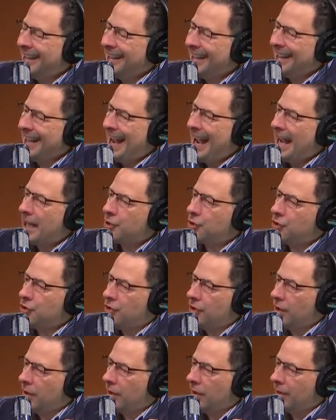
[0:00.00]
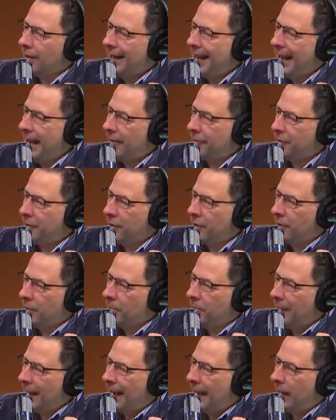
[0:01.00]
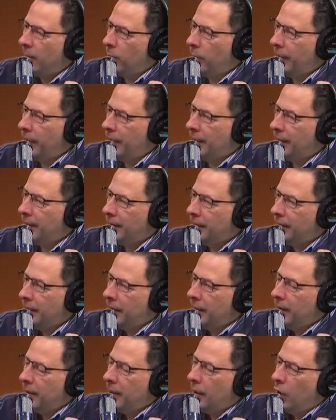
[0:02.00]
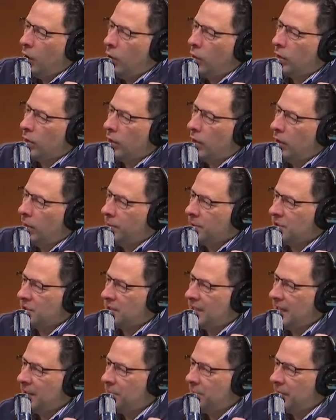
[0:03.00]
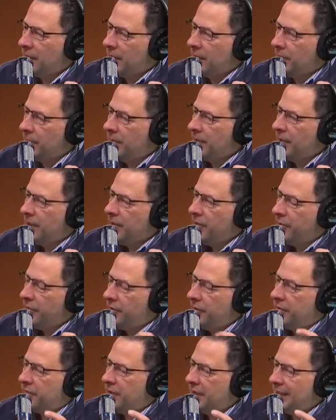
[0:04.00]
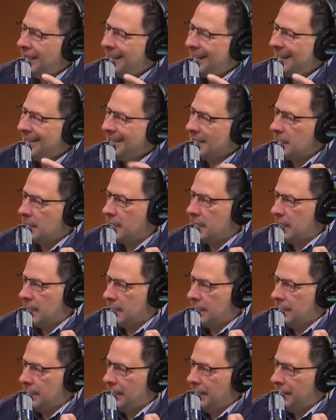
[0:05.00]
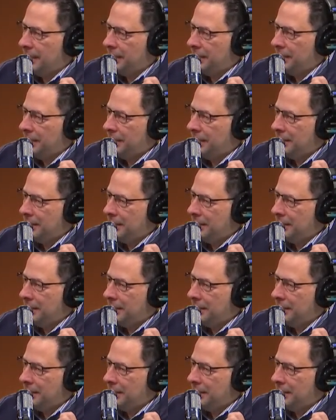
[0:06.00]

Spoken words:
Last year, after their bye week, Oklahoma State beat them 59-16.